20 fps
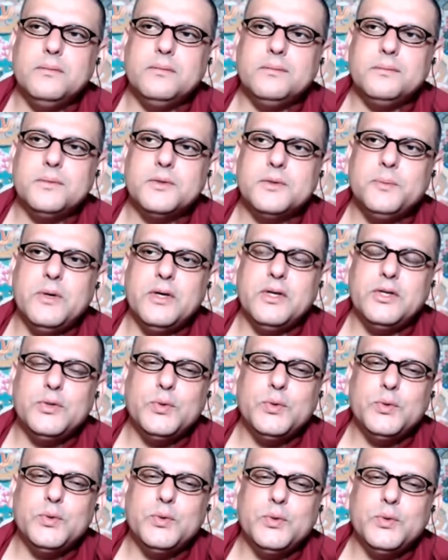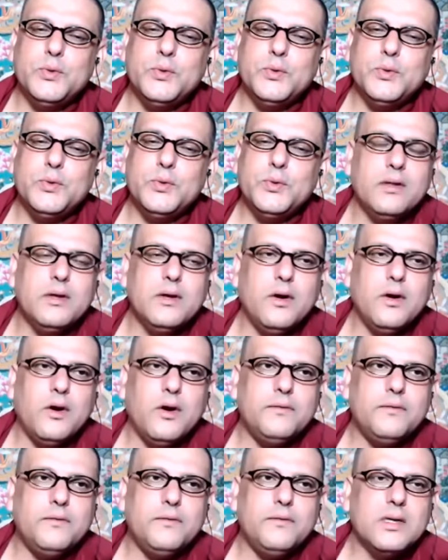spiritual world
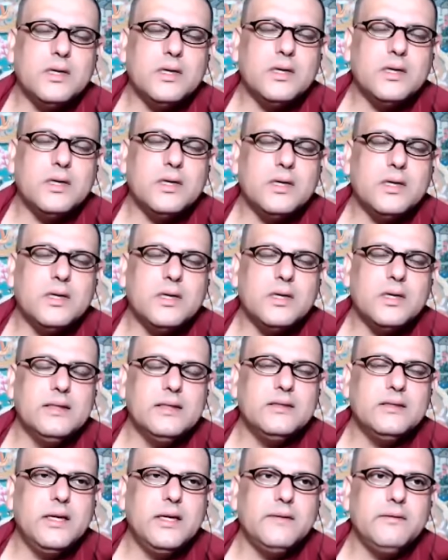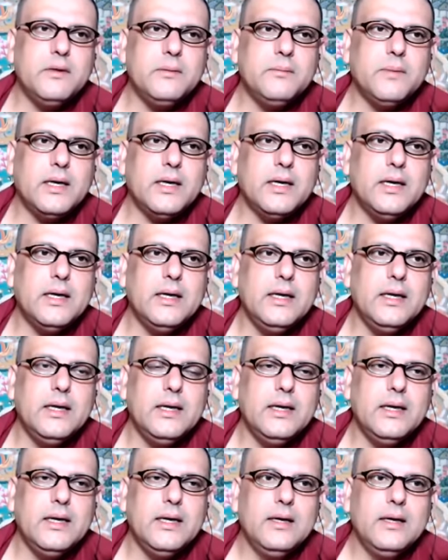oftentimes is driven by
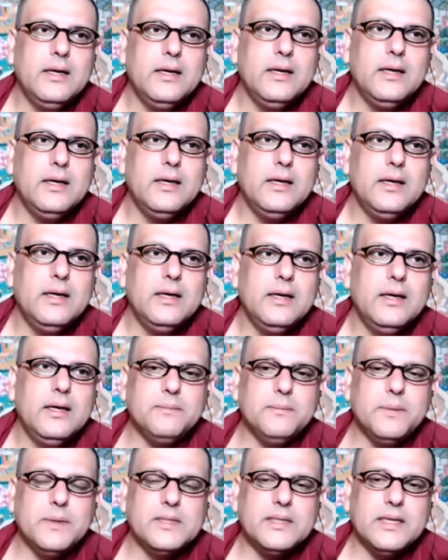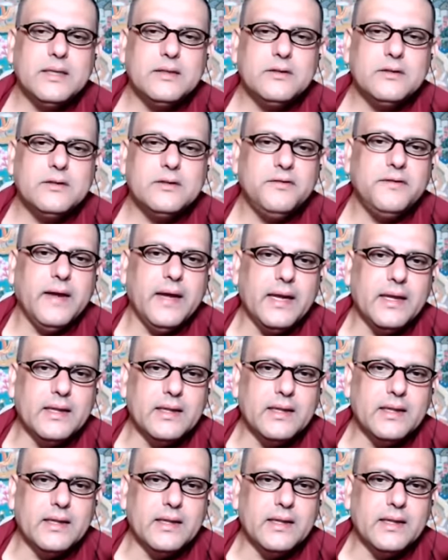a simple sense of
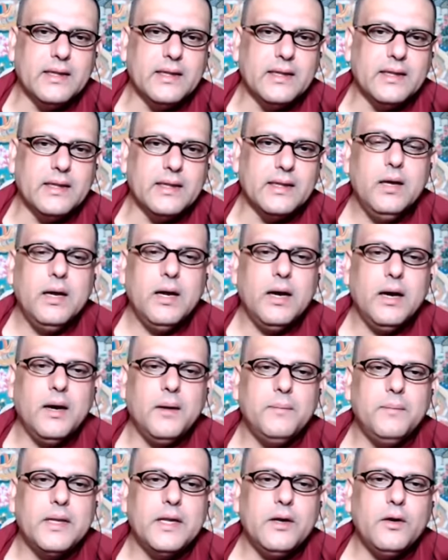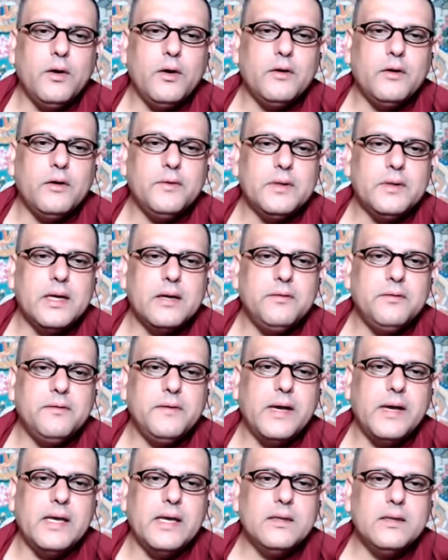faith. But in order for that
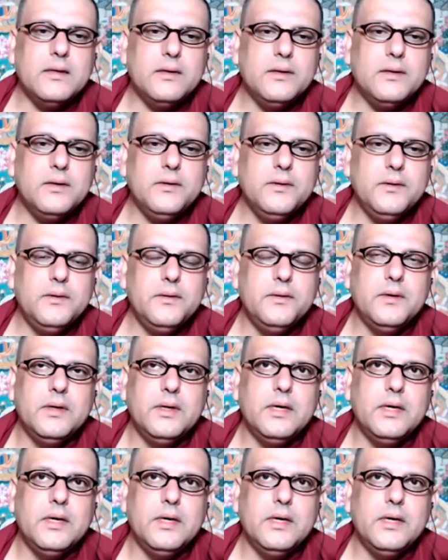faith to